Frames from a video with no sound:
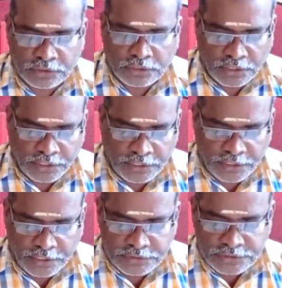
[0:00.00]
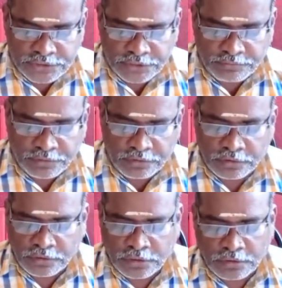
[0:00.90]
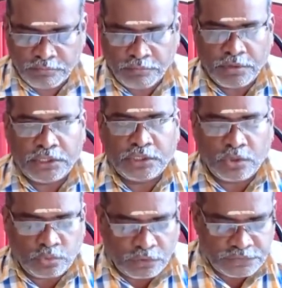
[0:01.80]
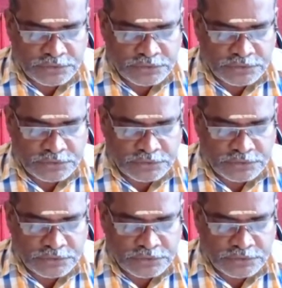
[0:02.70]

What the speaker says: and unstable, but out of